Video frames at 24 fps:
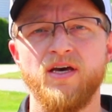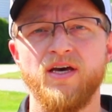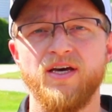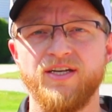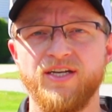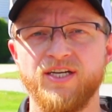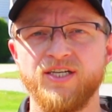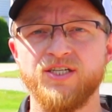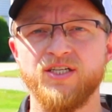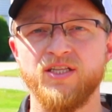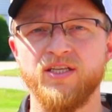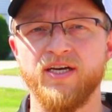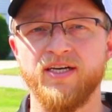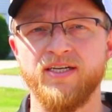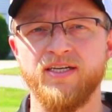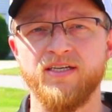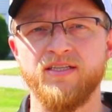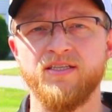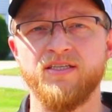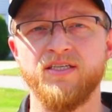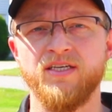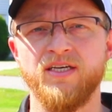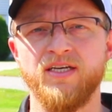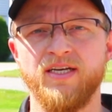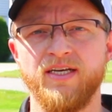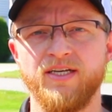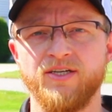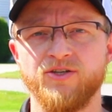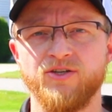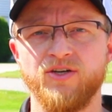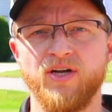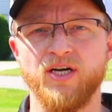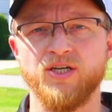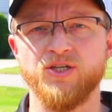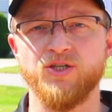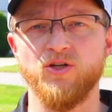Additionally, I did see an
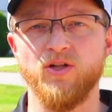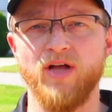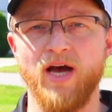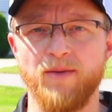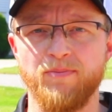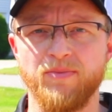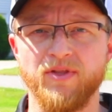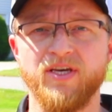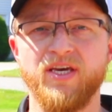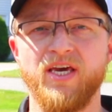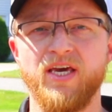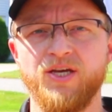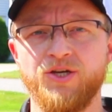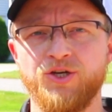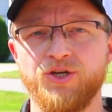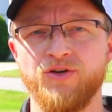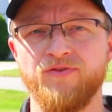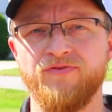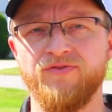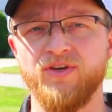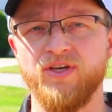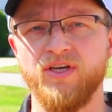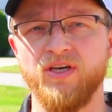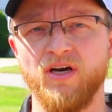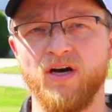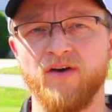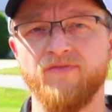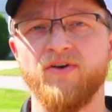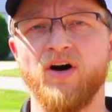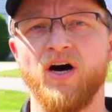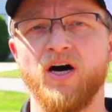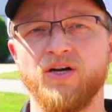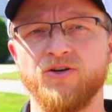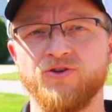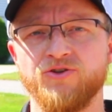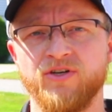international application fee of
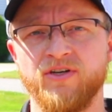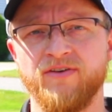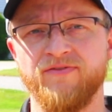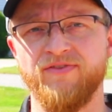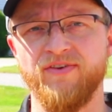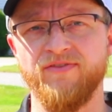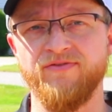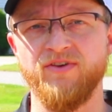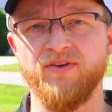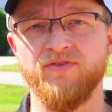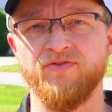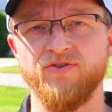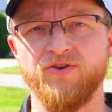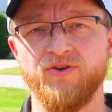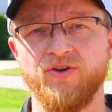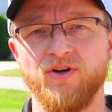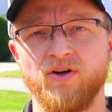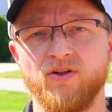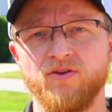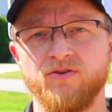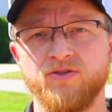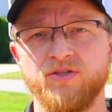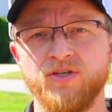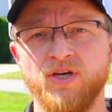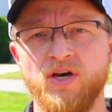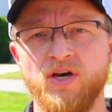$153,